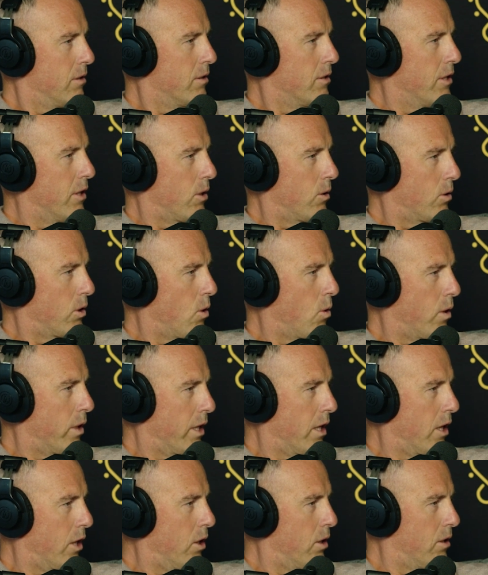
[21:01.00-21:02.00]
going
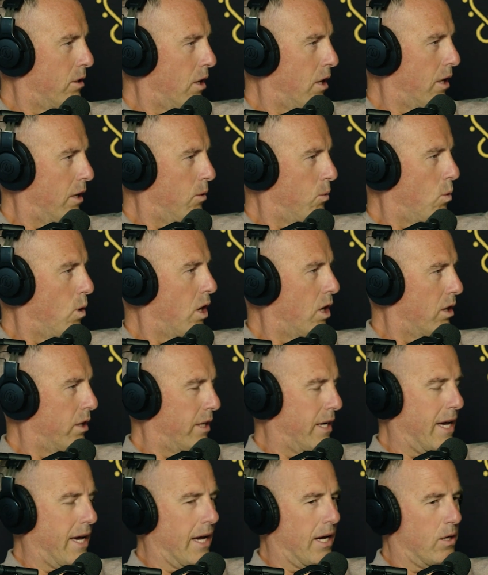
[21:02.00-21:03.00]
on a wall
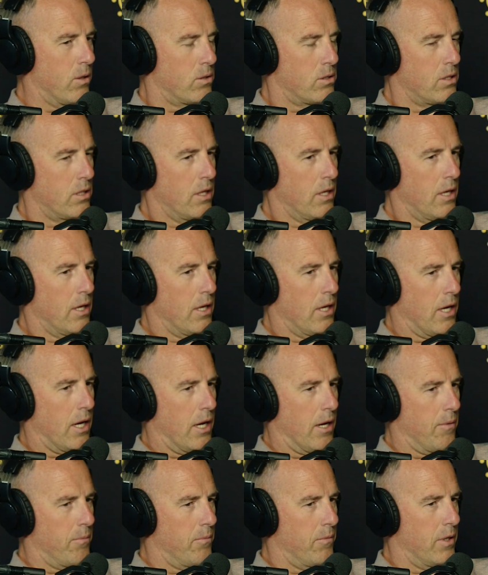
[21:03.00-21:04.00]
in a house.
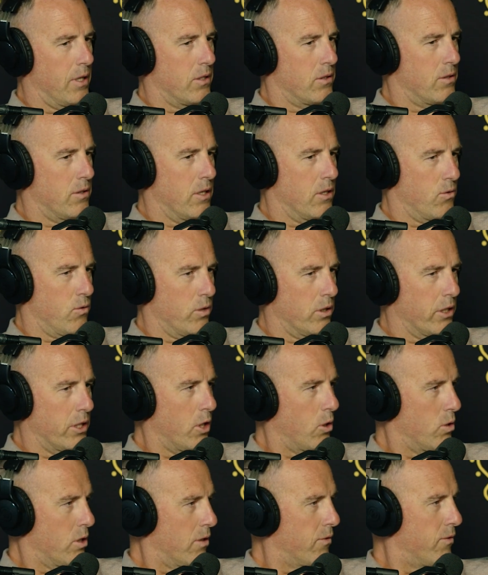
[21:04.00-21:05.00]
There's really
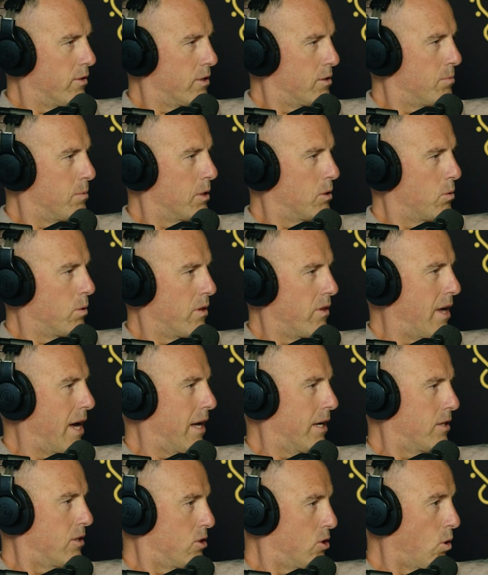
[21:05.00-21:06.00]
no difference between
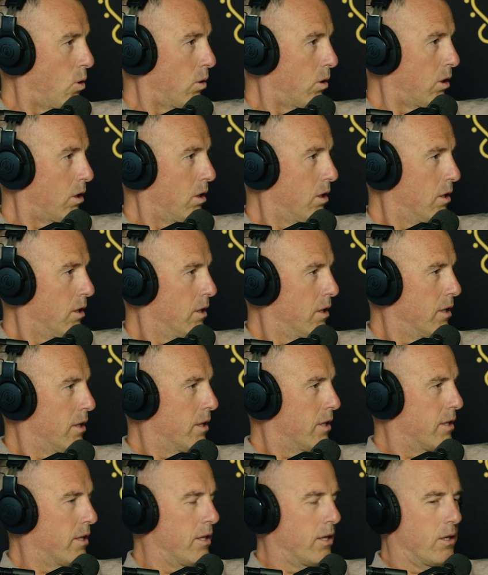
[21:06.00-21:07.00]
that and solar,
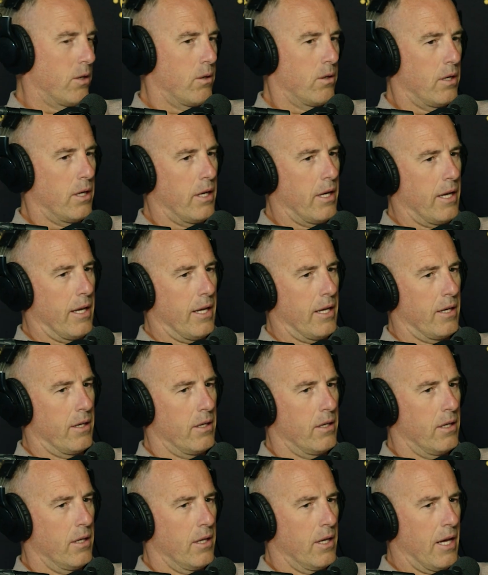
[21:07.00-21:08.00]

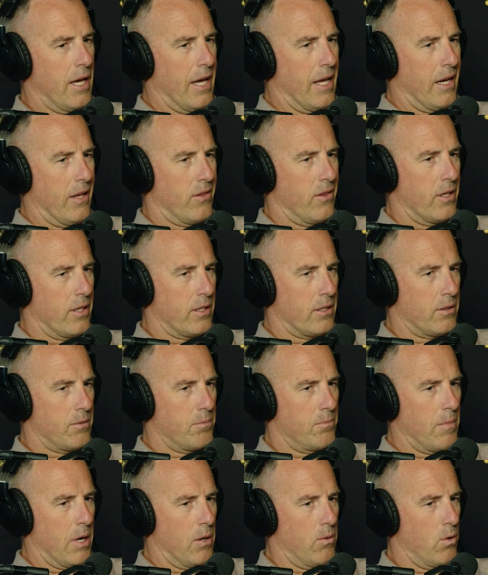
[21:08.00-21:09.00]
and I think
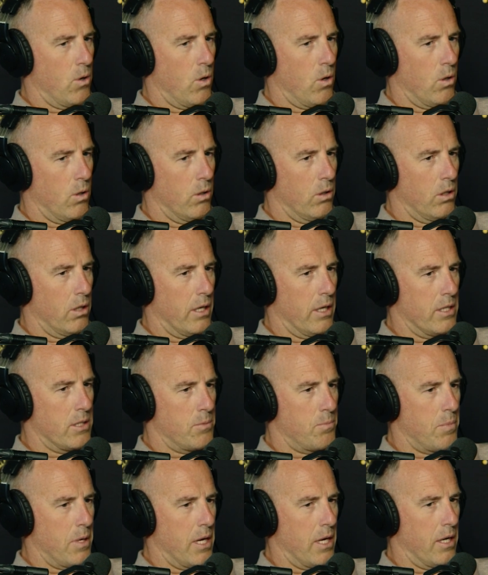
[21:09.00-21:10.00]
my role has
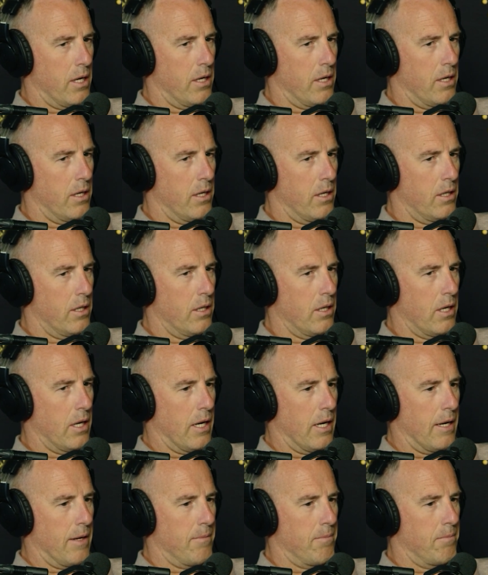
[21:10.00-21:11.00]
been
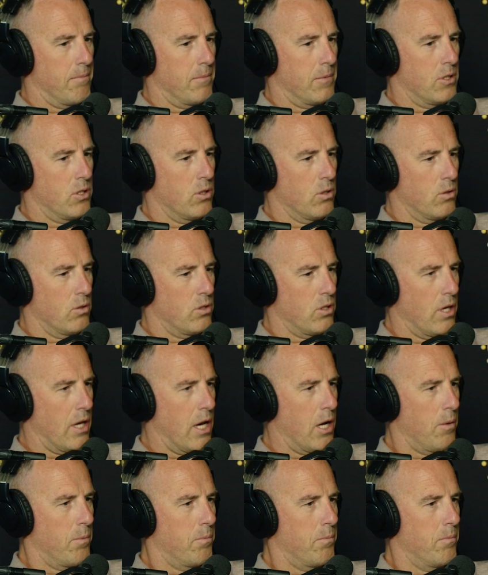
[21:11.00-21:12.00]
to
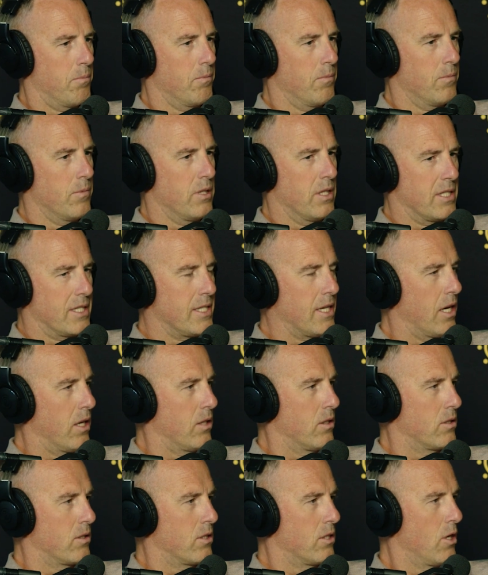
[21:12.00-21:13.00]
help the
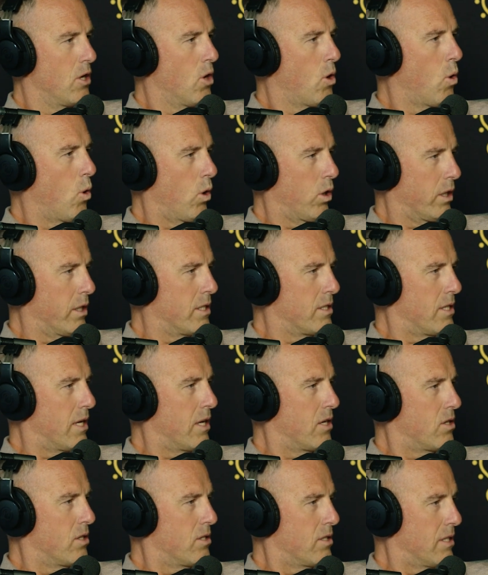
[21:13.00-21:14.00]
sales
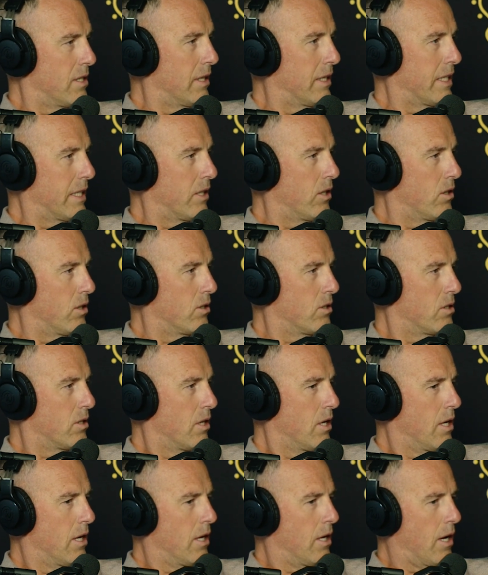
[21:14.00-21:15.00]
organizations and leaders
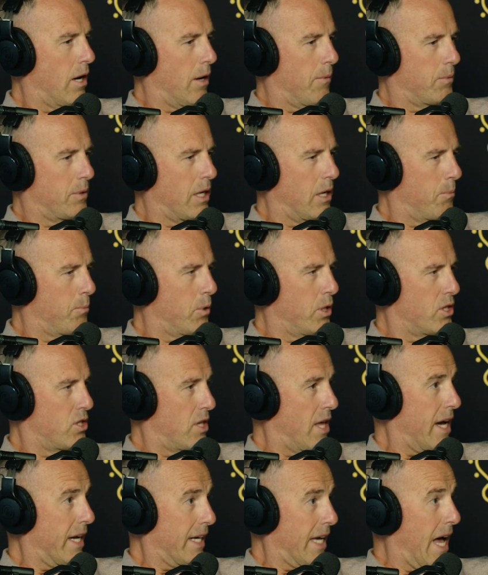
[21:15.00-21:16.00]
kind of bridge
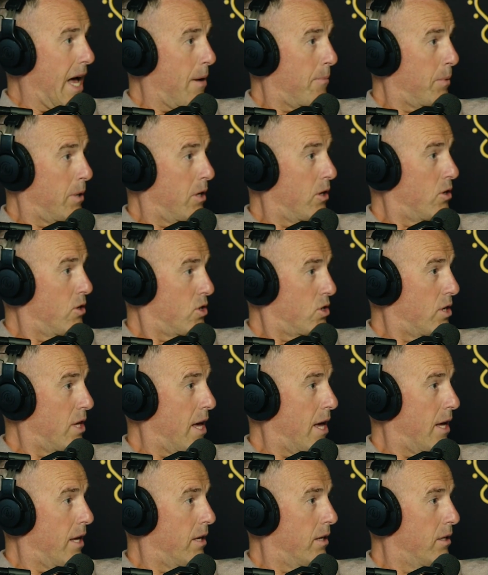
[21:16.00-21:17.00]
that gap and
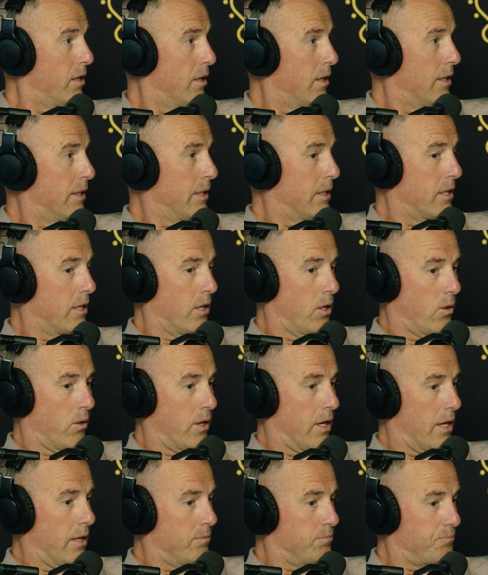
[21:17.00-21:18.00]
understand,
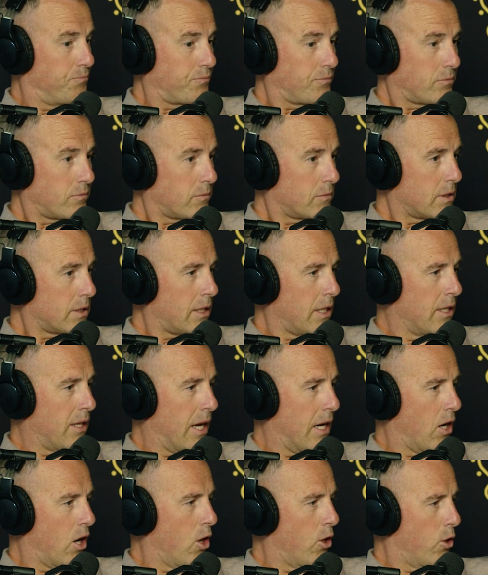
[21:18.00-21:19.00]

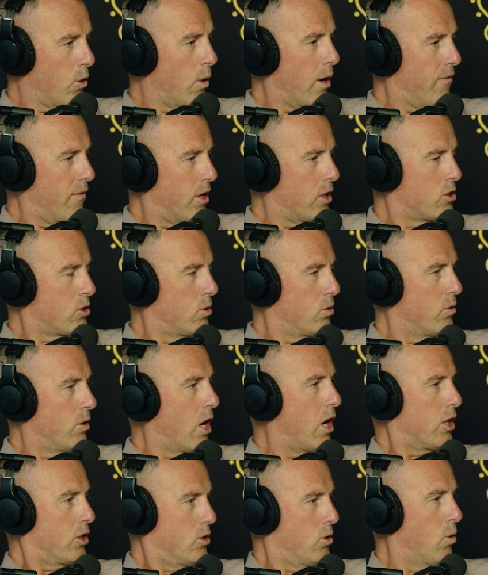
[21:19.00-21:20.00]
that although I've also
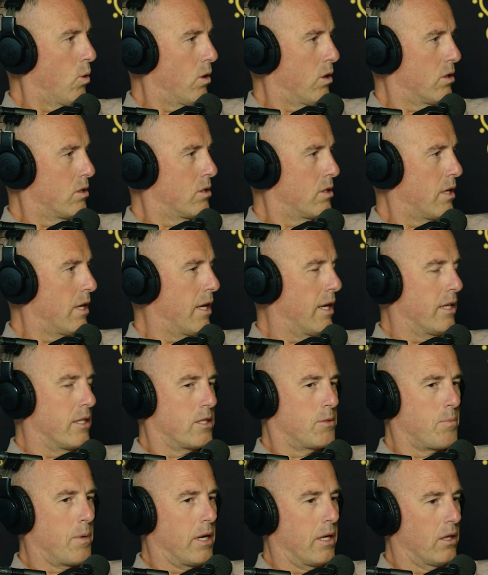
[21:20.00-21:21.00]
knocked doors and
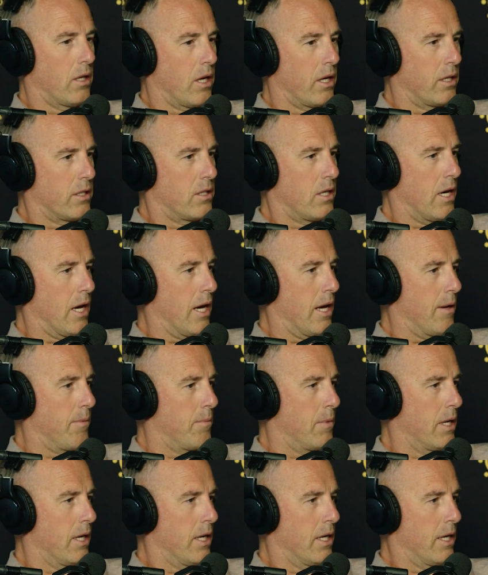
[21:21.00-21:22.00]
spent a lot of
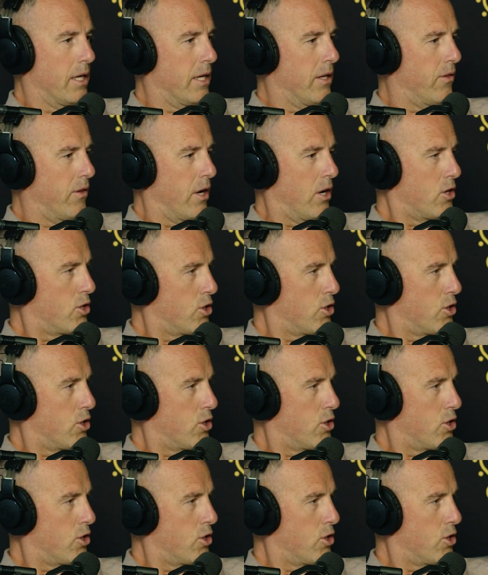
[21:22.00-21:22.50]
time in their